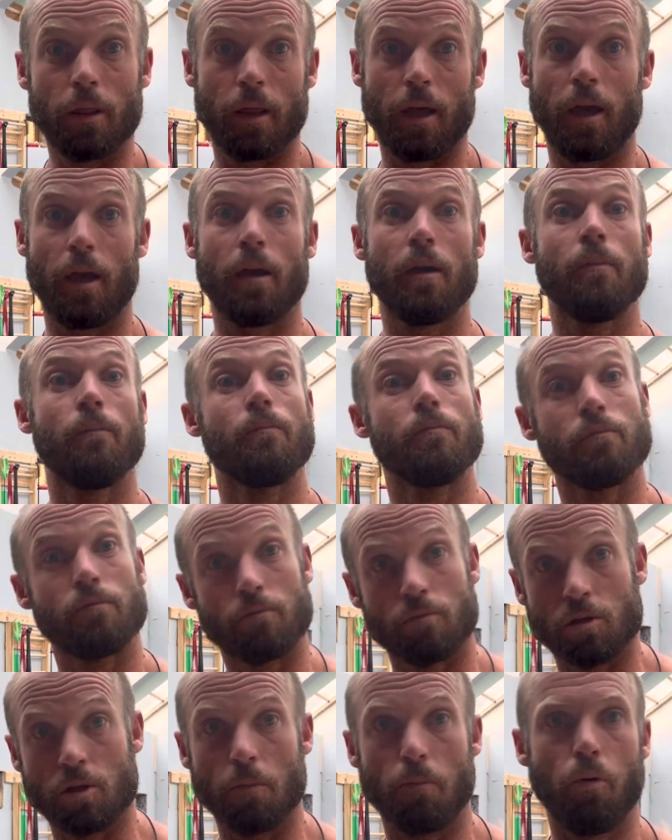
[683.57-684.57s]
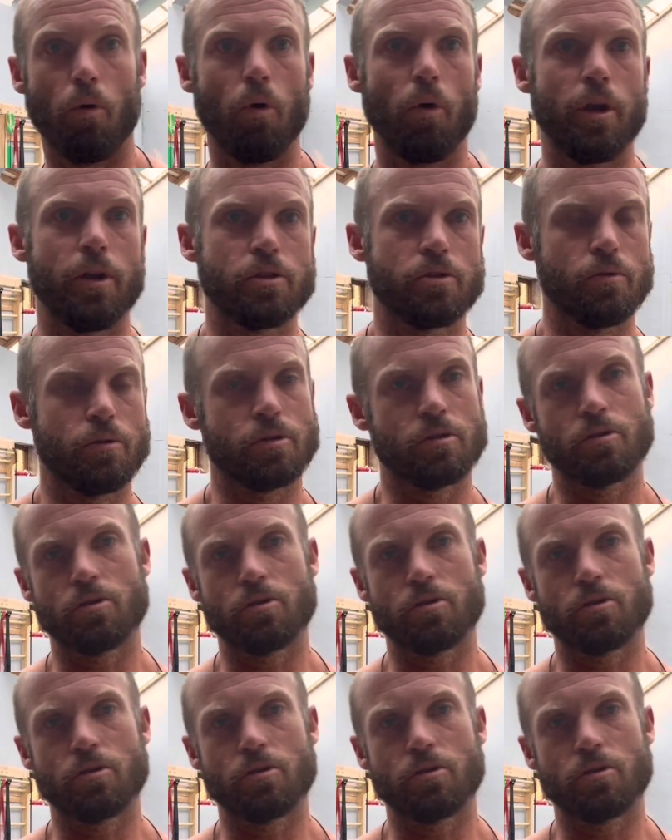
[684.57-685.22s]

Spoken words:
their support into it.